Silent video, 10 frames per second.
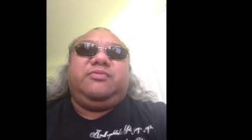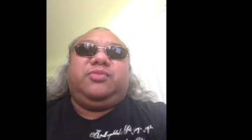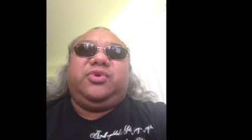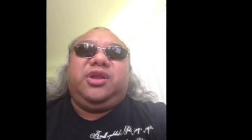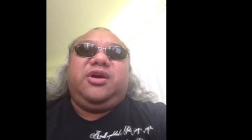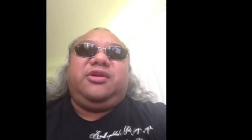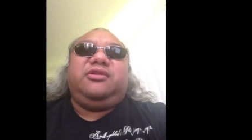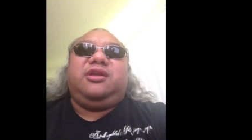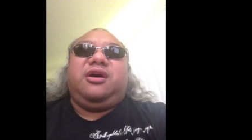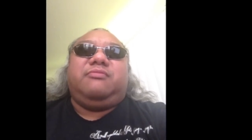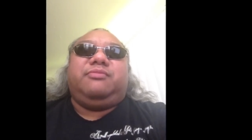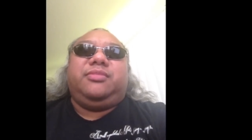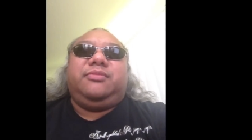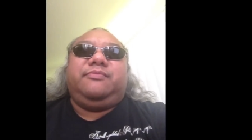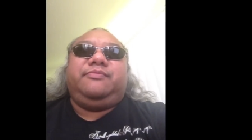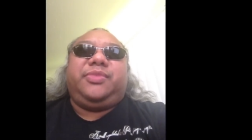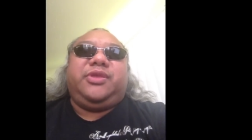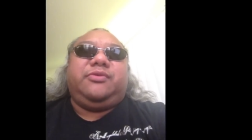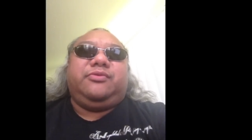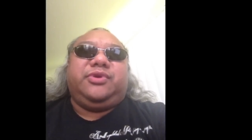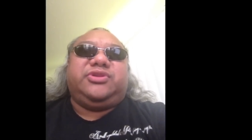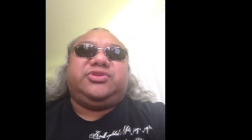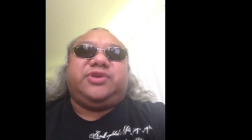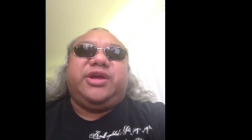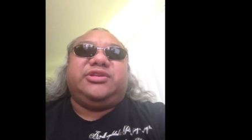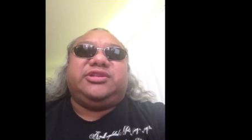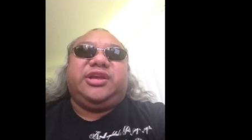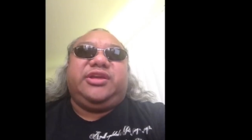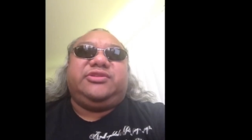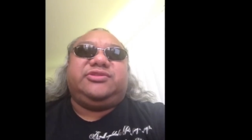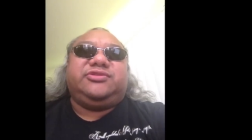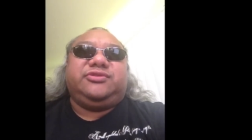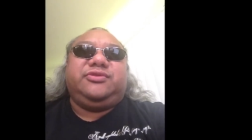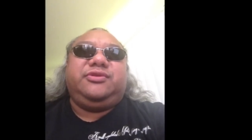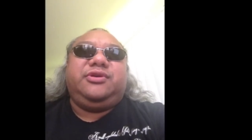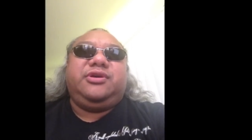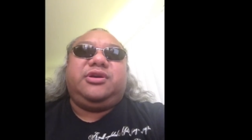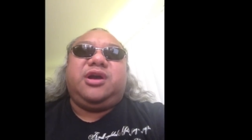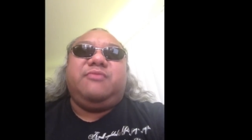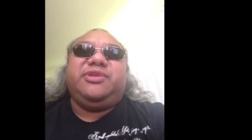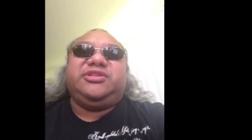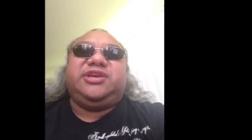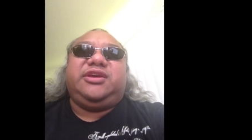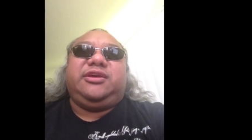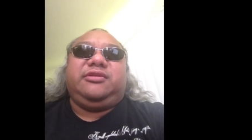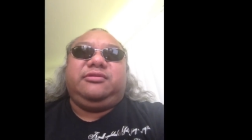"Molan lab," which translates to, "Come and take it."